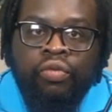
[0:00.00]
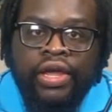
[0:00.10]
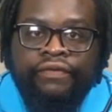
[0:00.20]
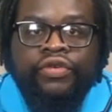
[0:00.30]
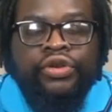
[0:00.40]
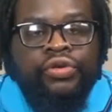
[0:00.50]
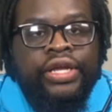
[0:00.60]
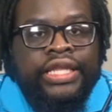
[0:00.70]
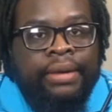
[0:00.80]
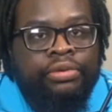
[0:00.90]
if you do
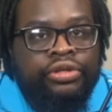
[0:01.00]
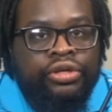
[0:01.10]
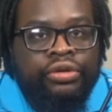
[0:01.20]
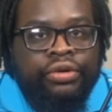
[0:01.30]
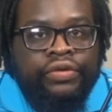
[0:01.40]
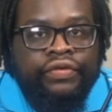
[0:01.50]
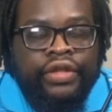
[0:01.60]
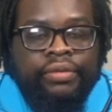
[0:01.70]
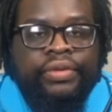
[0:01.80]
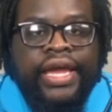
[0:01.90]
get the opportunity to work for
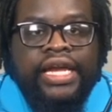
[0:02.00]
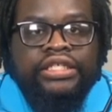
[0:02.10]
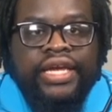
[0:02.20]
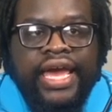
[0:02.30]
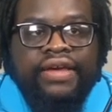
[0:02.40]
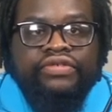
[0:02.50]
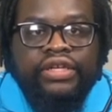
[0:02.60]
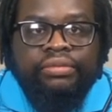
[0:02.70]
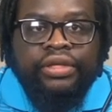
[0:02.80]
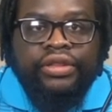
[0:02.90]
them, they actually have
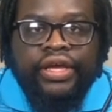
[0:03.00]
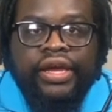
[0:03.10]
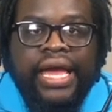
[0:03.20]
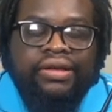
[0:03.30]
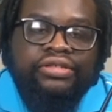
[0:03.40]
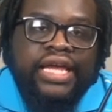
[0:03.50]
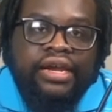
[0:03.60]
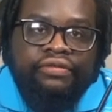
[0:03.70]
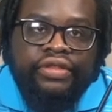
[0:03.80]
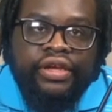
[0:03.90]
something there outside
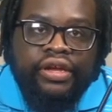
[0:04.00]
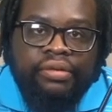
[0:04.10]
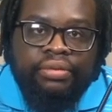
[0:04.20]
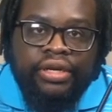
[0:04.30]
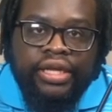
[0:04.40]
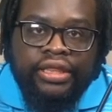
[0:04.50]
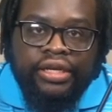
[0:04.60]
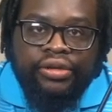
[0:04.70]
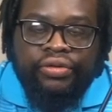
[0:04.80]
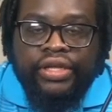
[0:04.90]
of their company that they
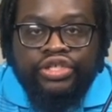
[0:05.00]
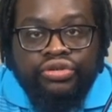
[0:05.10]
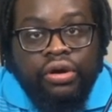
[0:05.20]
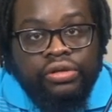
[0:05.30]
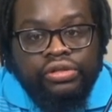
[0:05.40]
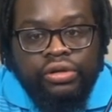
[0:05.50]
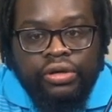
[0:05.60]
do that you also